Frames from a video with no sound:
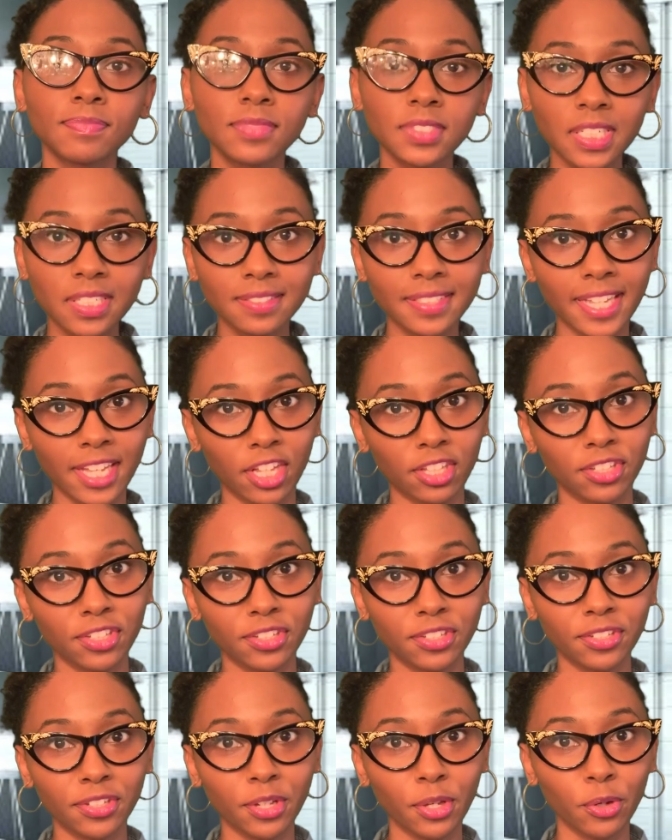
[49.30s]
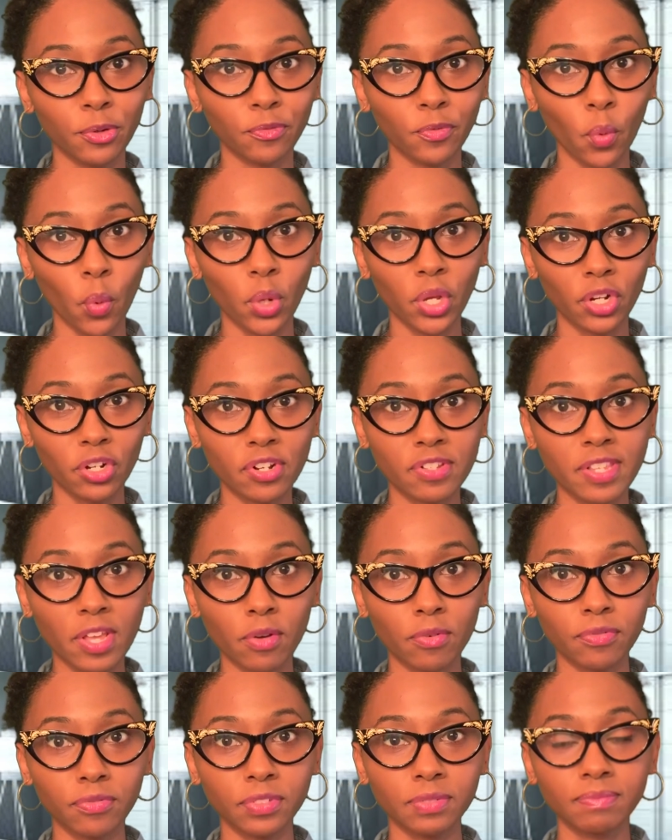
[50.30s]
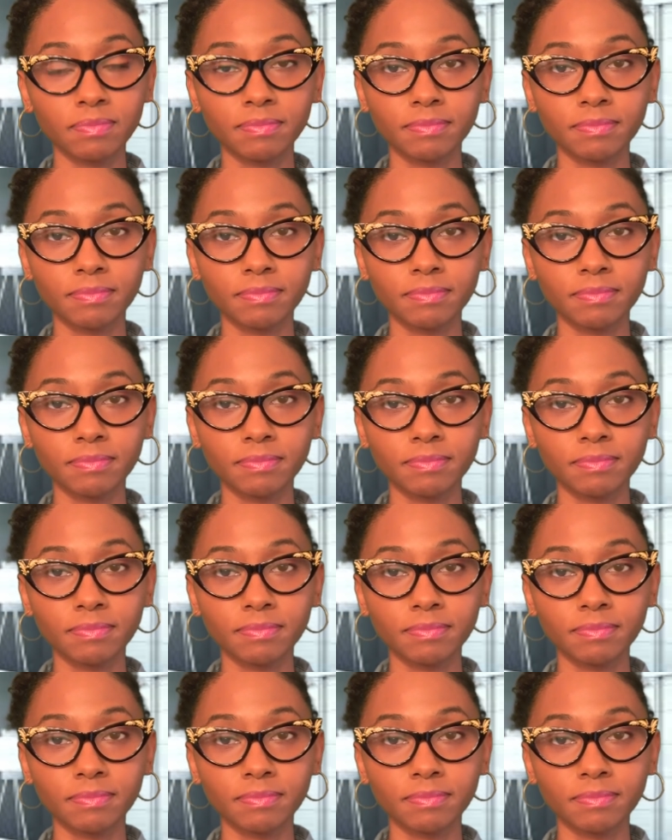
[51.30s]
just take a look for yourself.